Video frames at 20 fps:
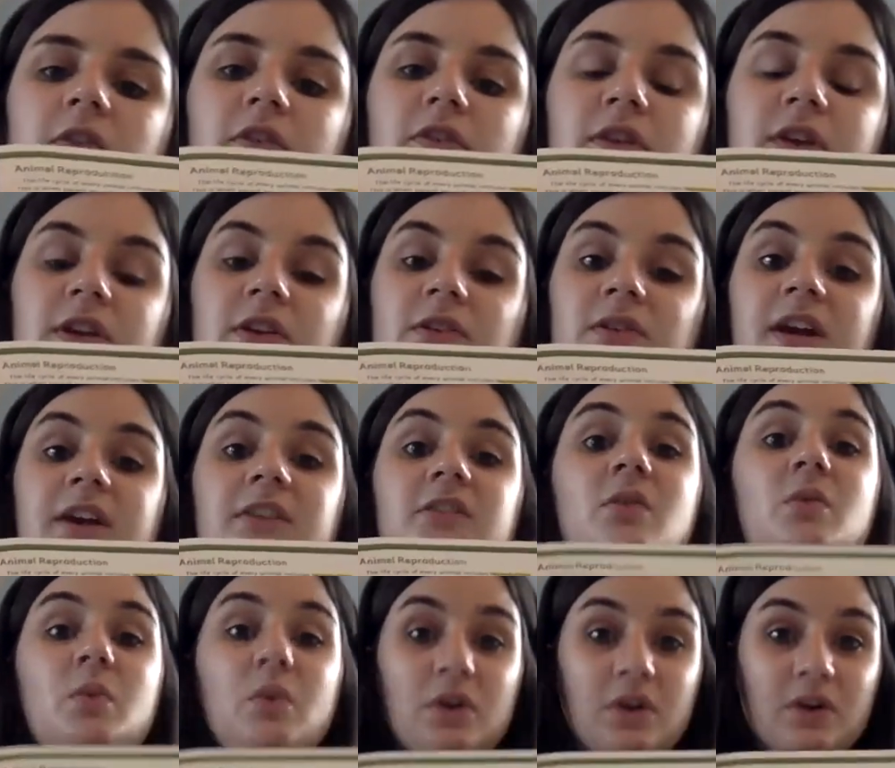You need to write the
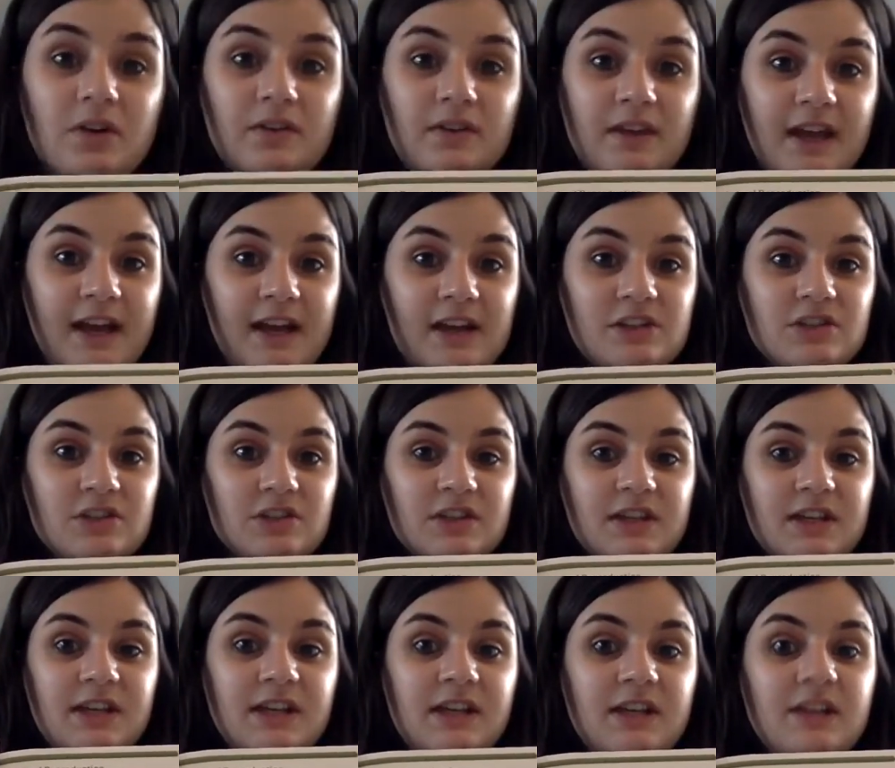words,
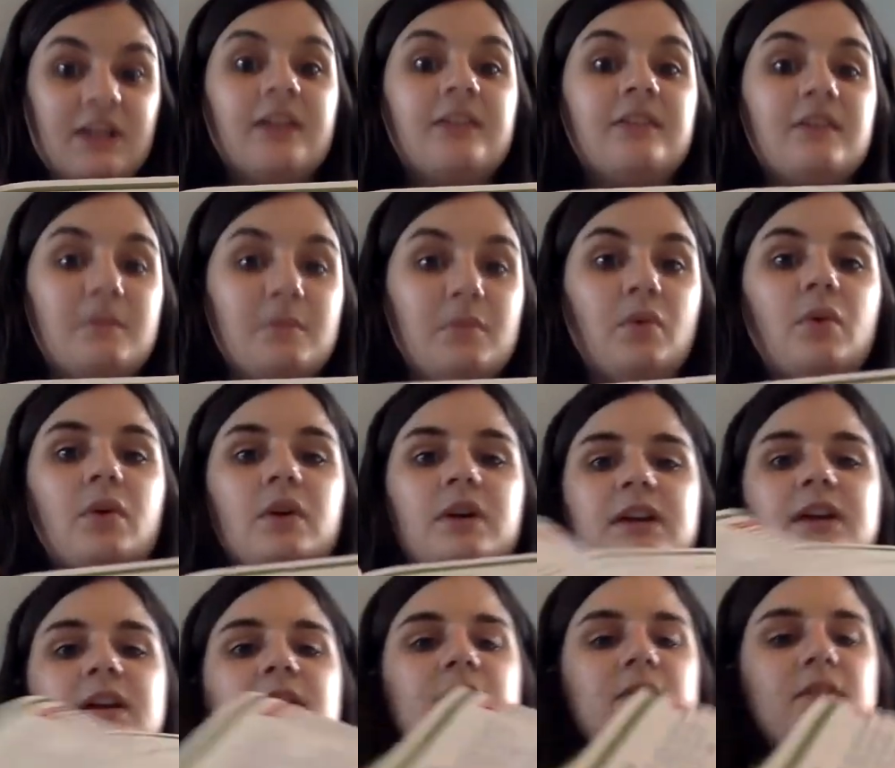actually. It's
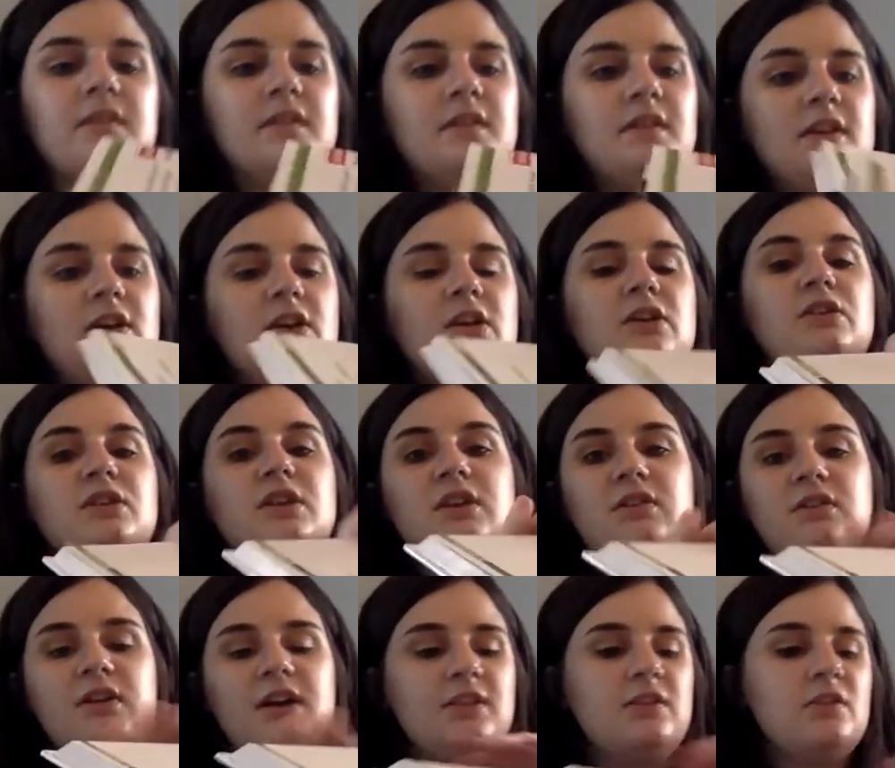important. You need to
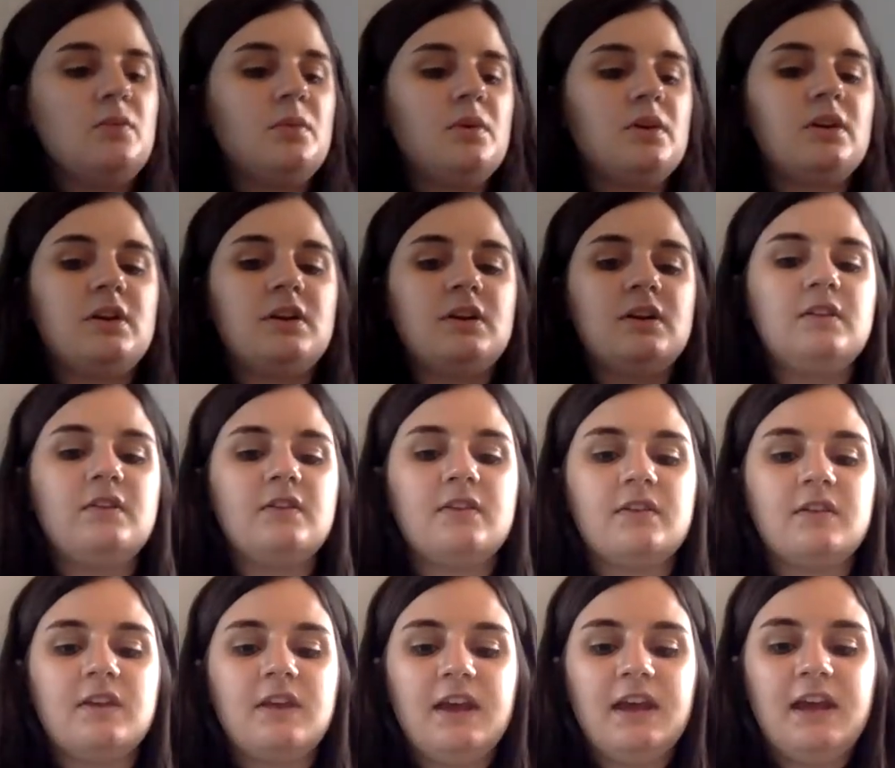write the
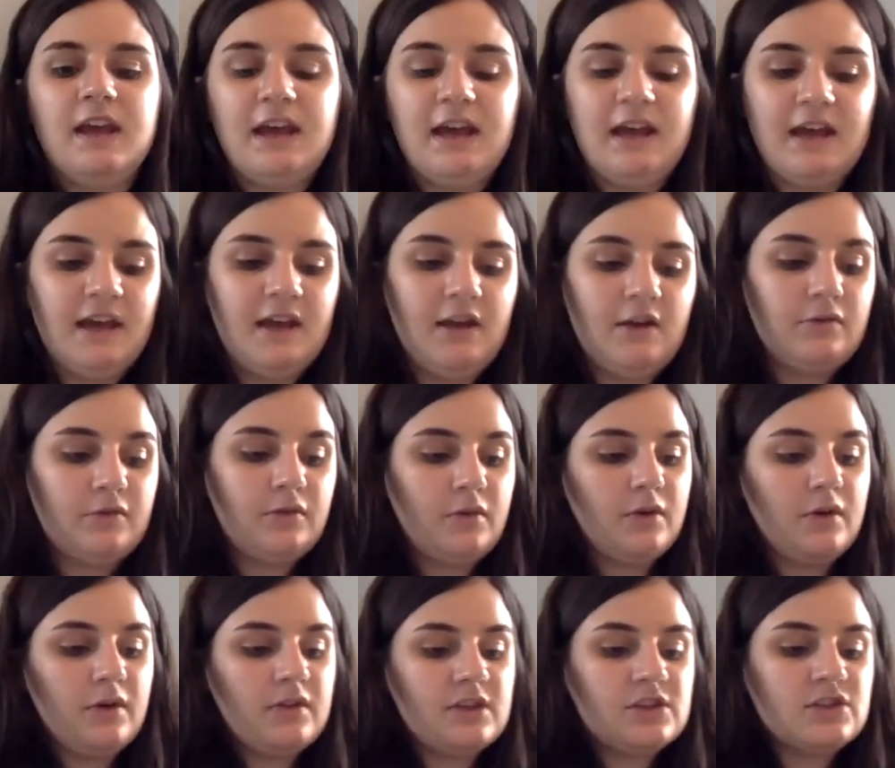words
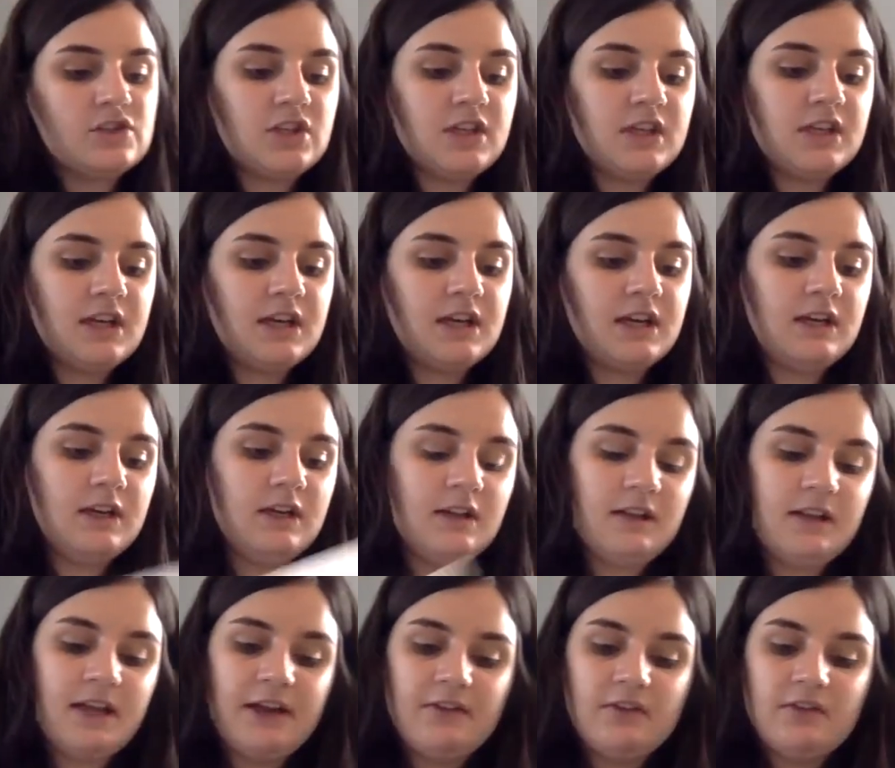for the cheetah
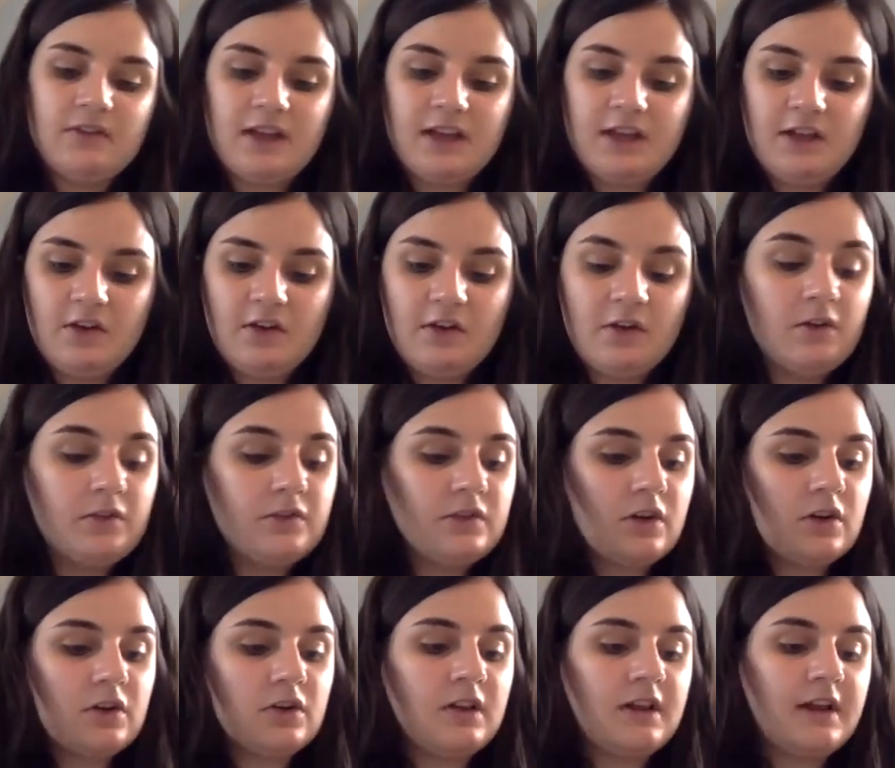life cycle,
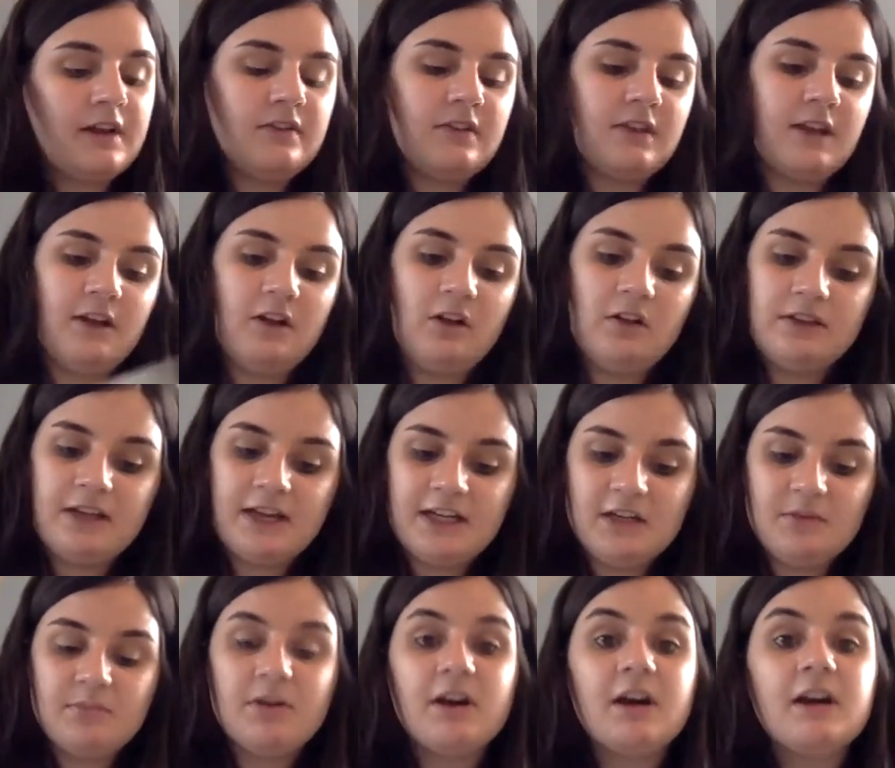turtle life cycle,
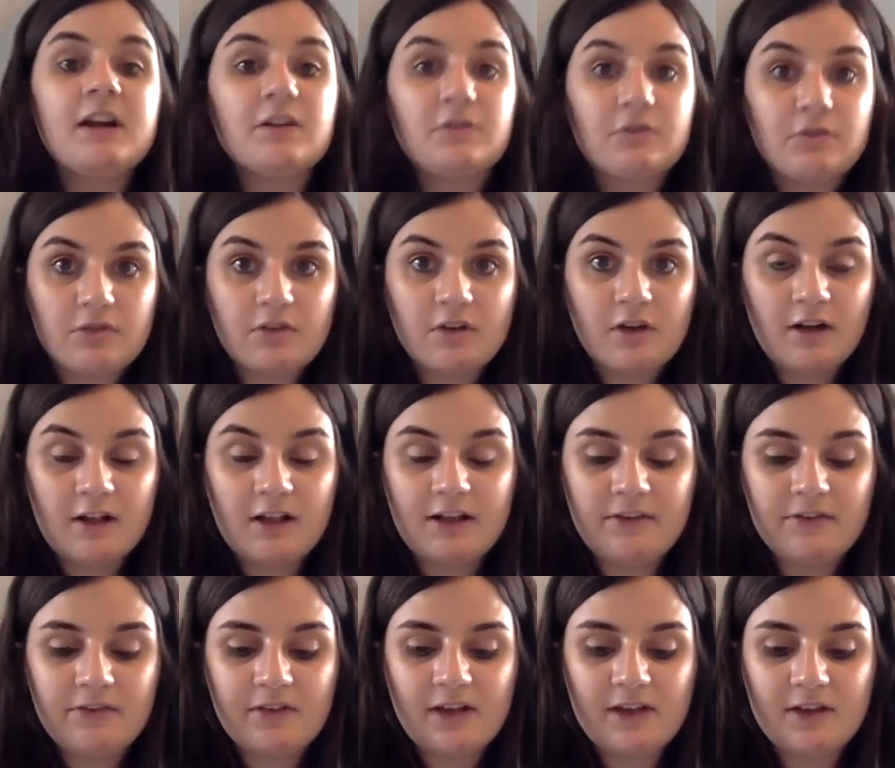ladybug, and frog life
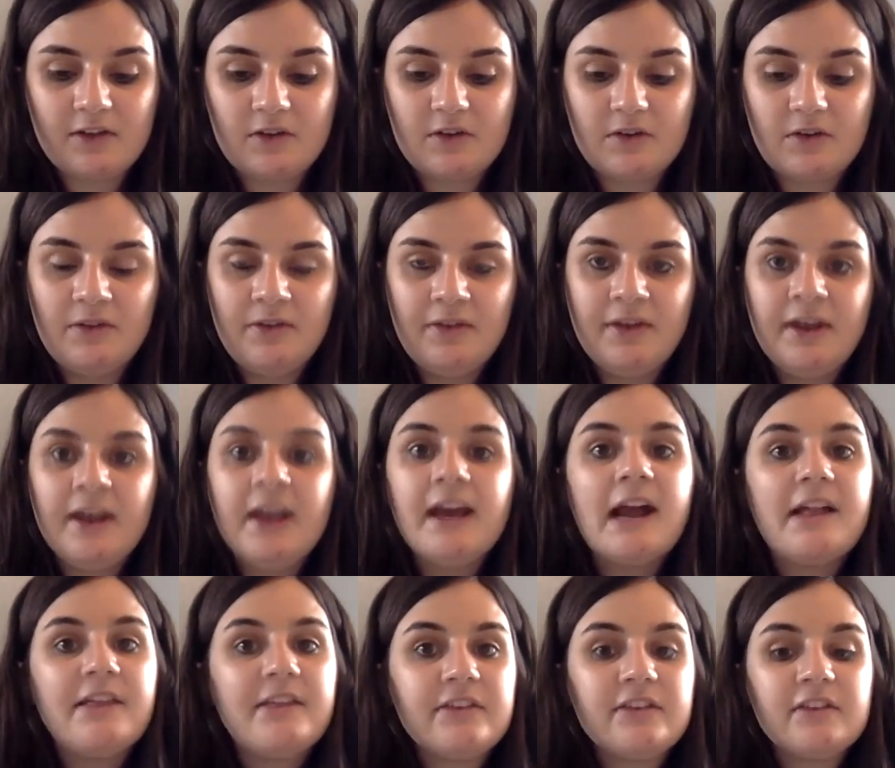cycle.
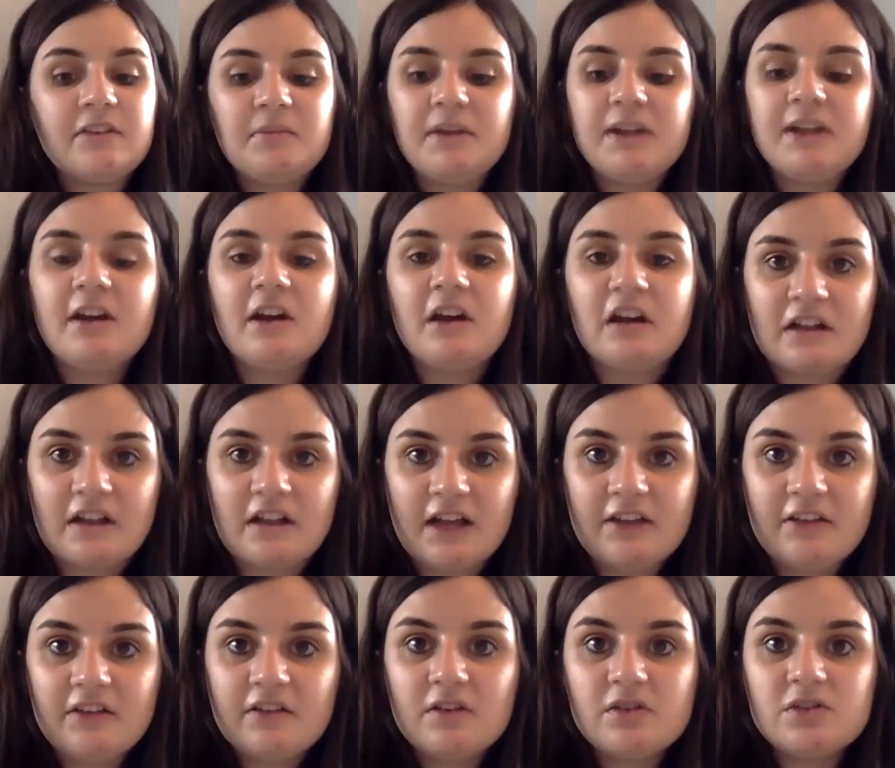And then submit it on
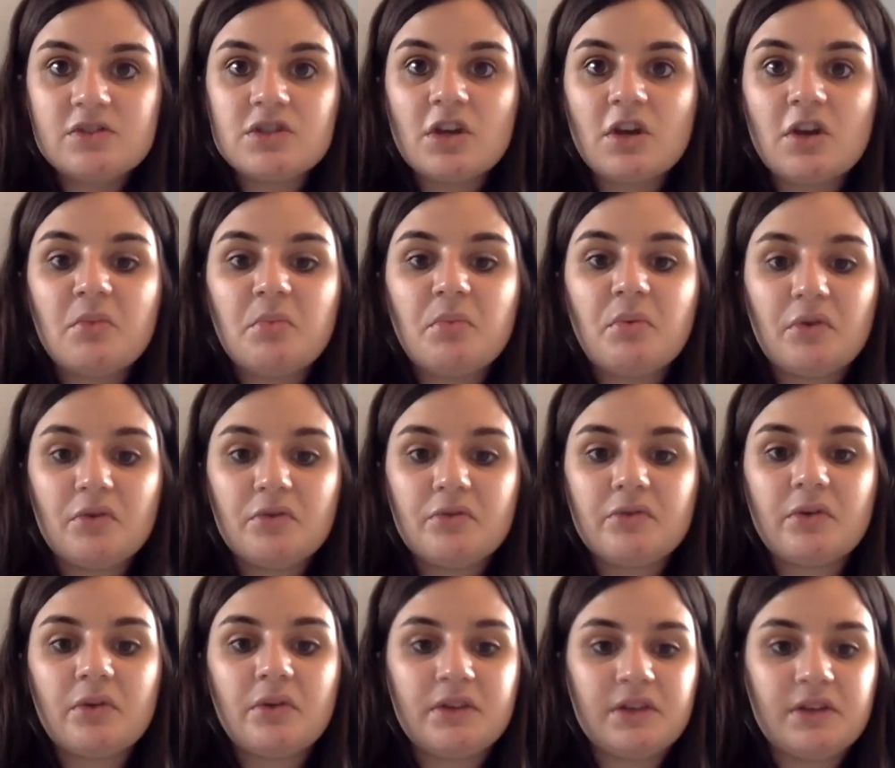Class Dojo
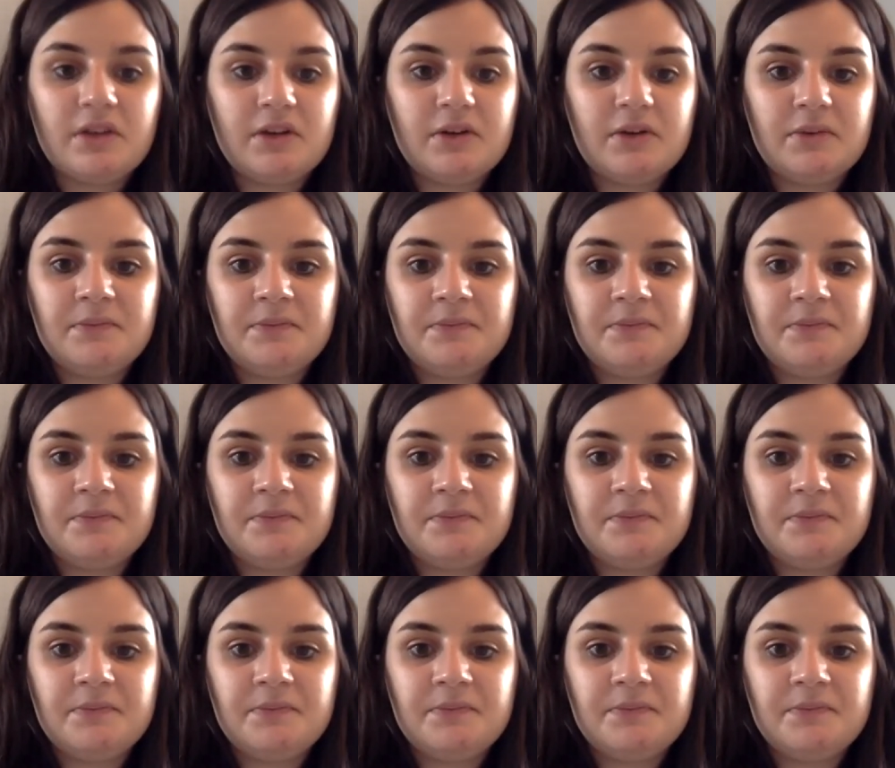portfolio.